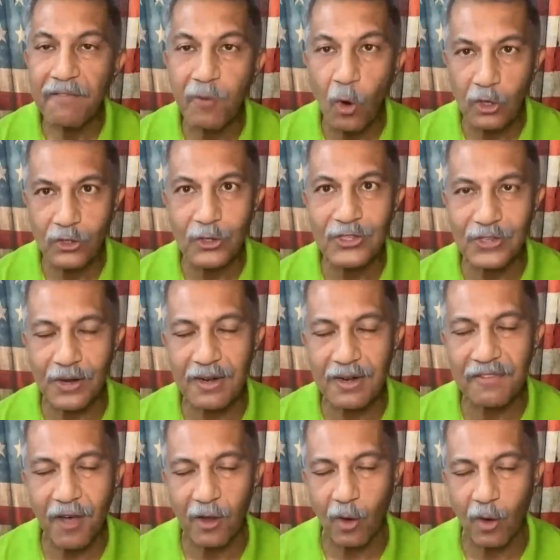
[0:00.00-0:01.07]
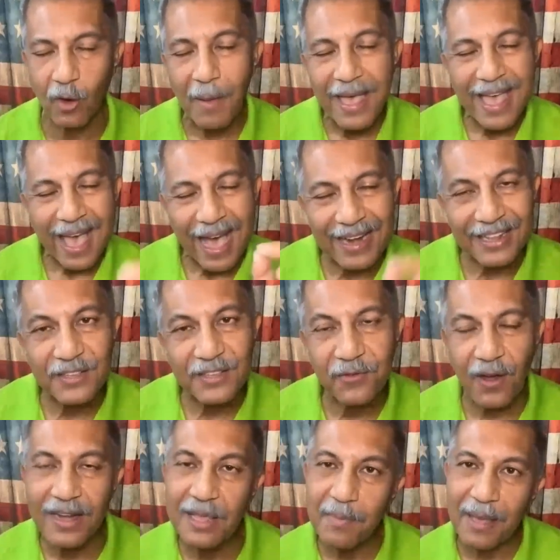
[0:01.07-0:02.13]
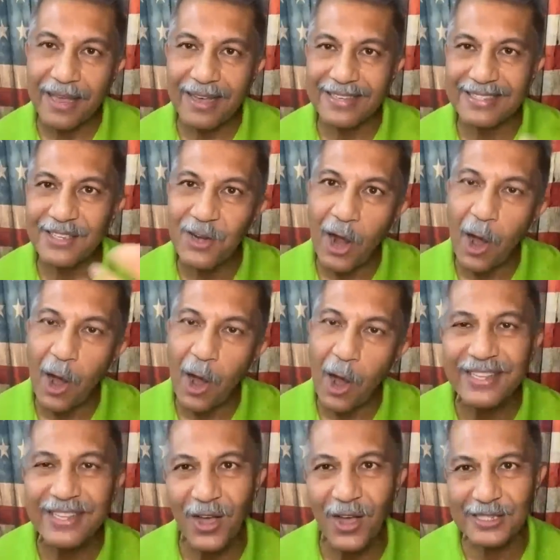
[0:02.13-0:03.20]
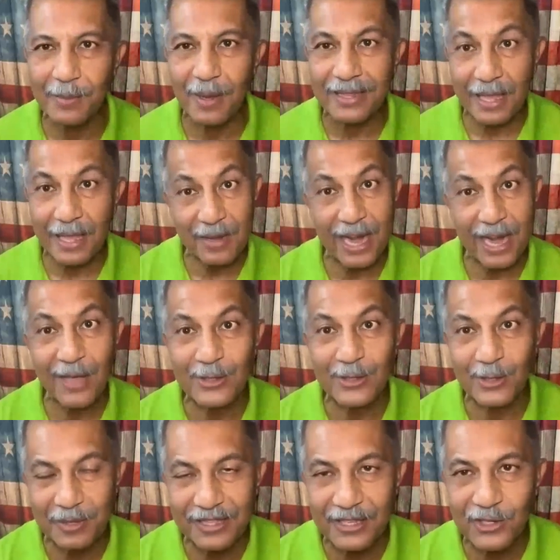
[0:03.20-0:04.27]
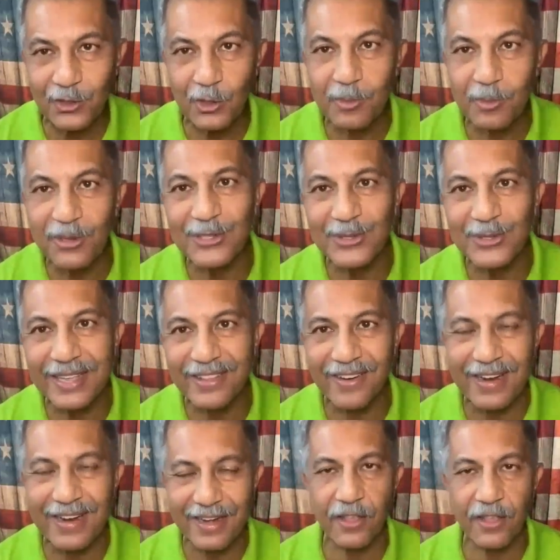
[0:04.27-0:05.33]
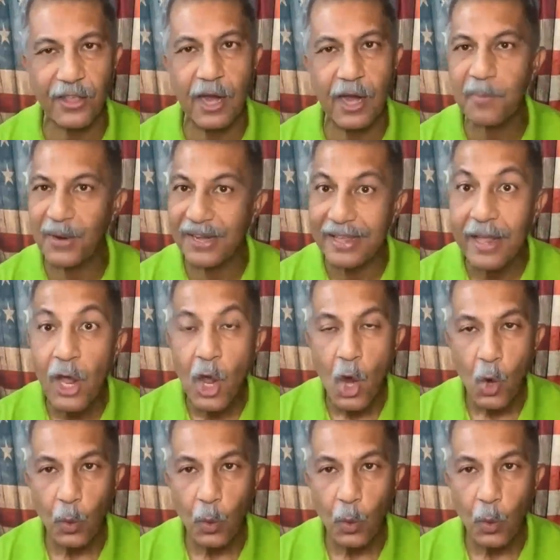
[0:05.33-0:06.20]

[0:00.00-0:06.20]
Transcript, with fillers: Fortunes are in the follow up. And it's funny because you know how Ben talks about him and I used to be distributors together at another company.